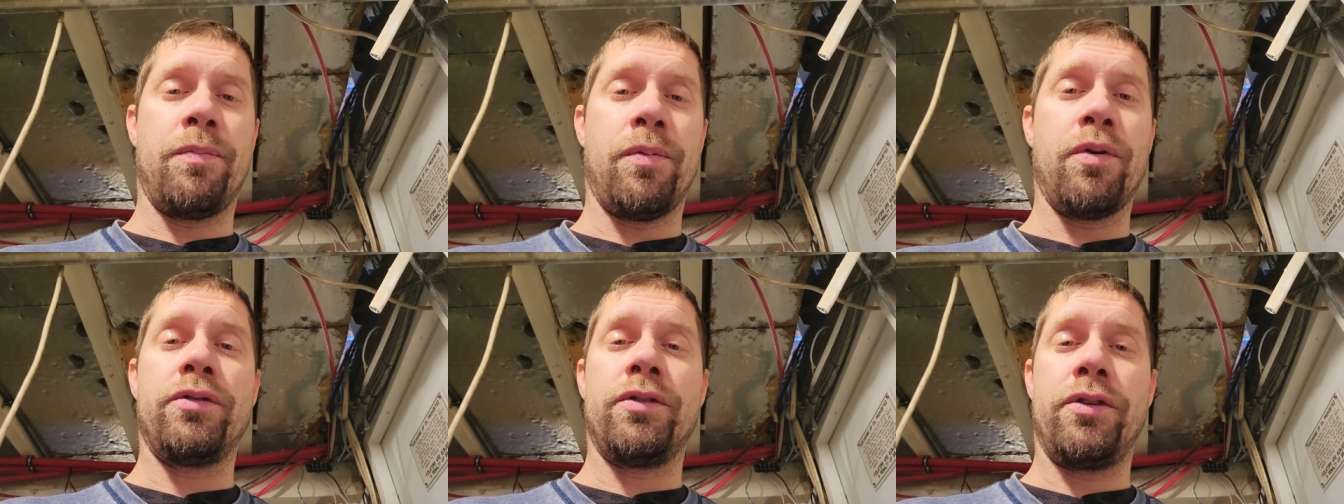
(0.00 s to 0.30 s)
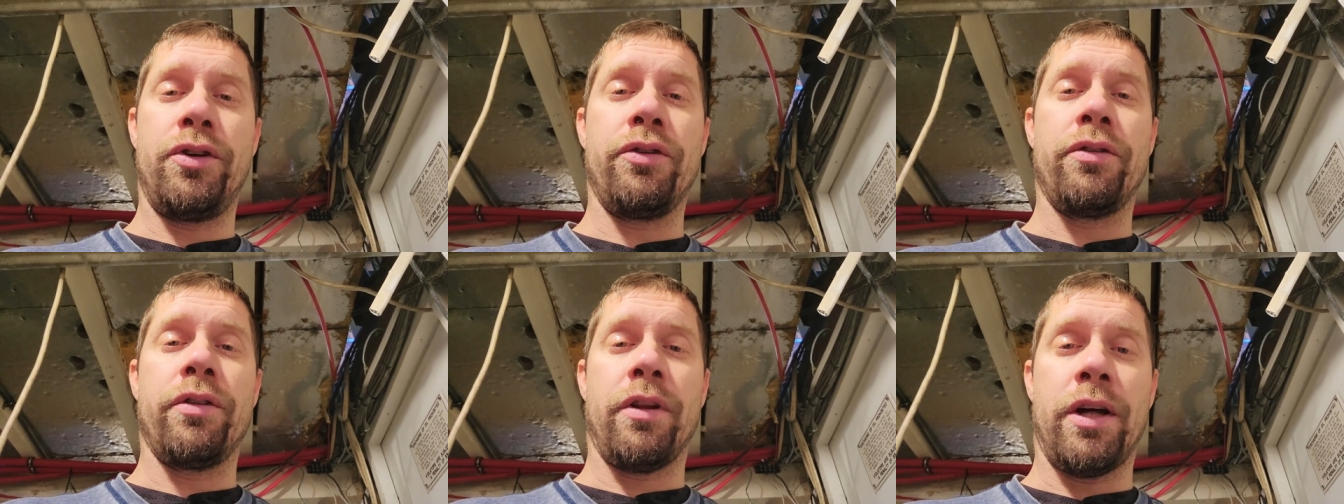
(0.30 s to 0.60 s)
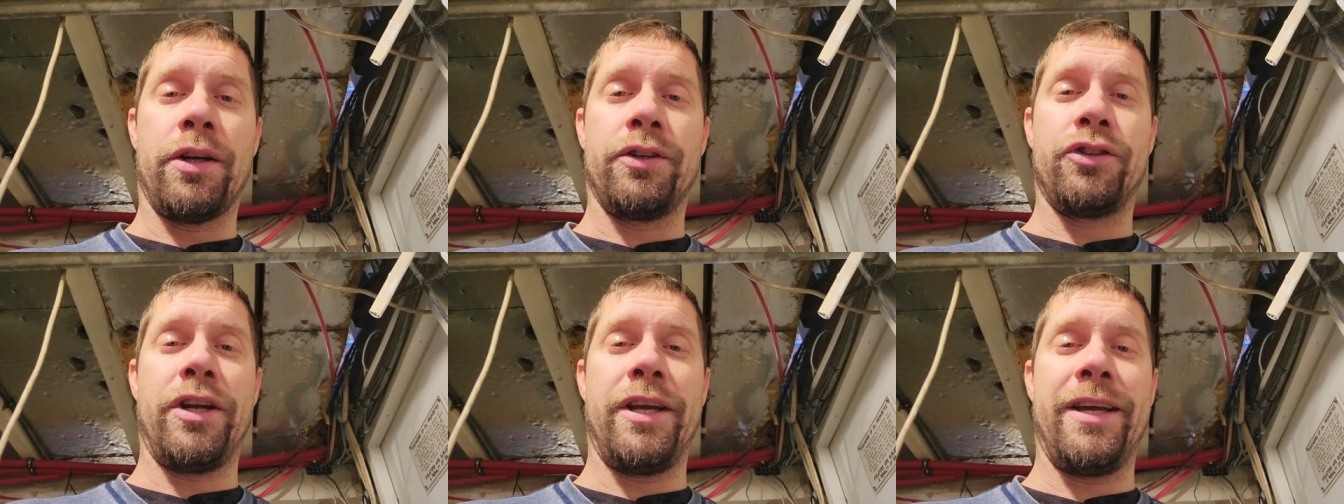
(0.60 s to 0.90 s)
the boat to do the
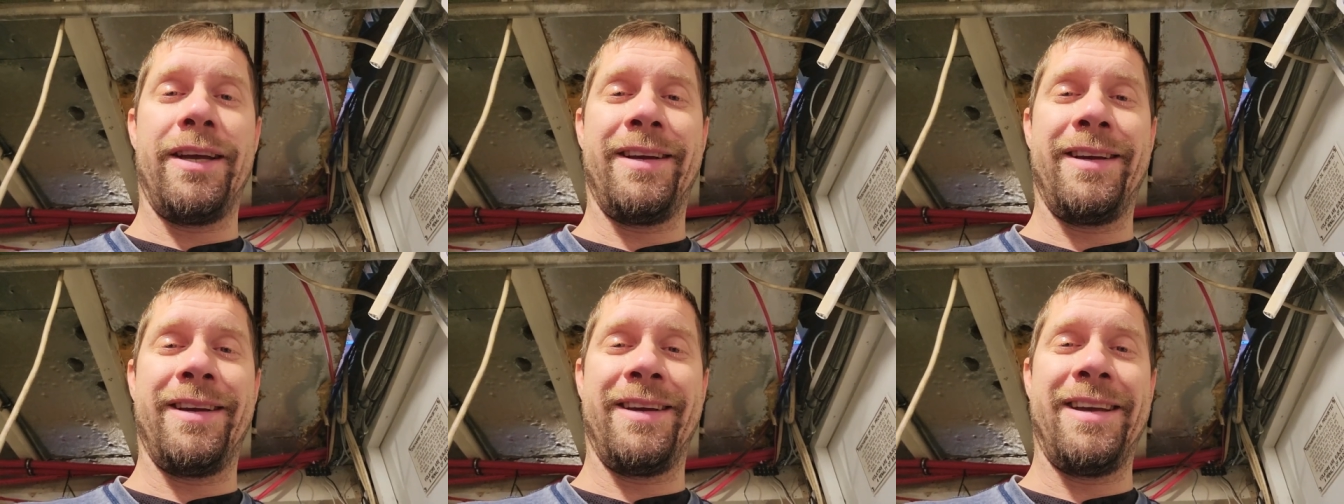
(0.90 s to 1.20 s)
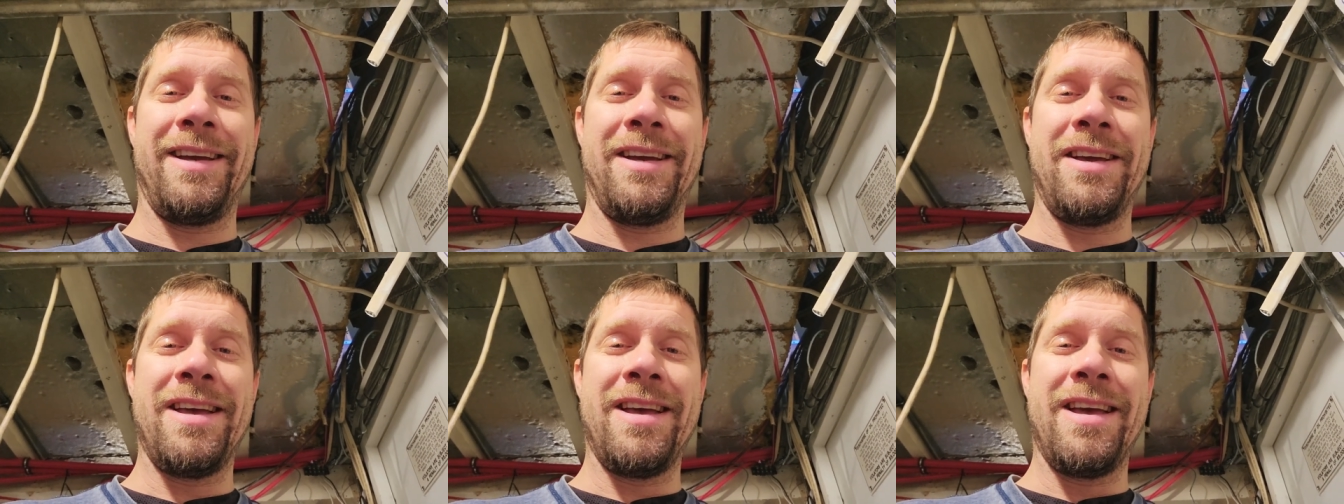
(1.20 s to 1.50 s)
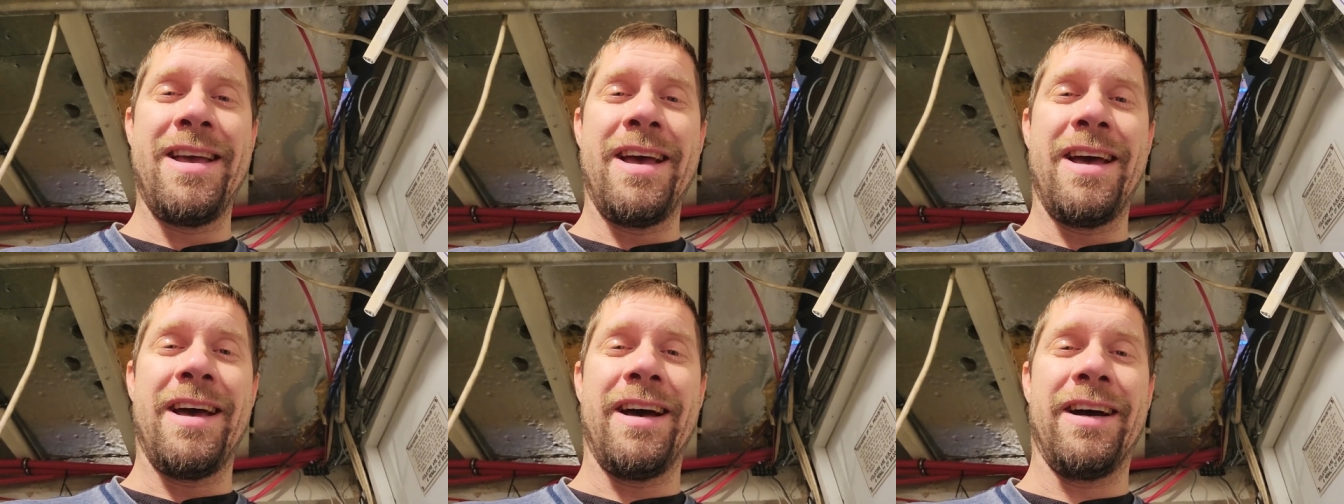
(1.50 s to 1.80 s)
laundry
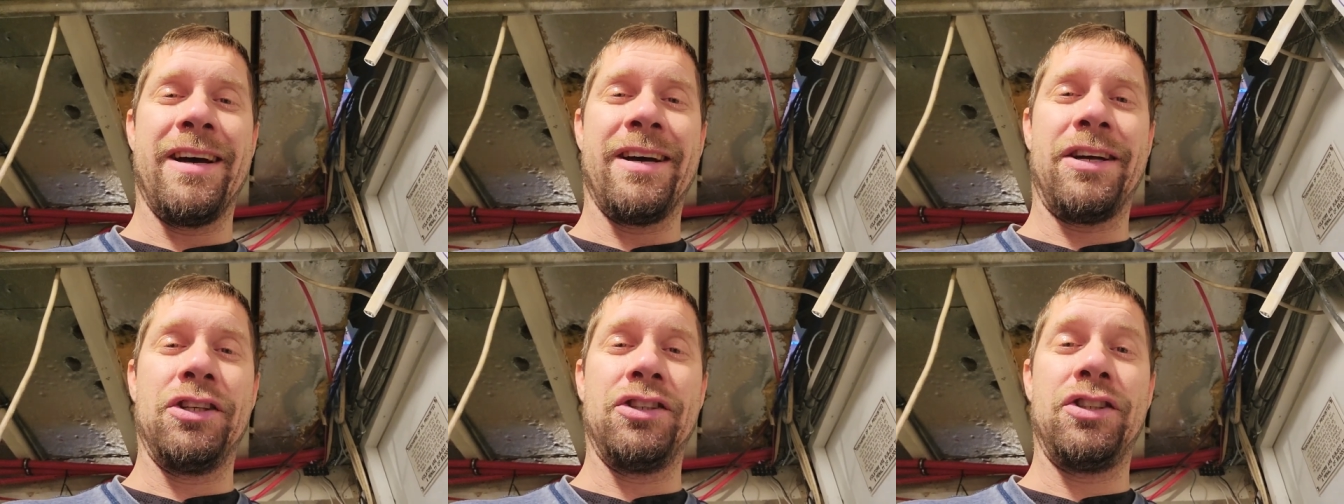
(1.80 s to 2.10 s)
because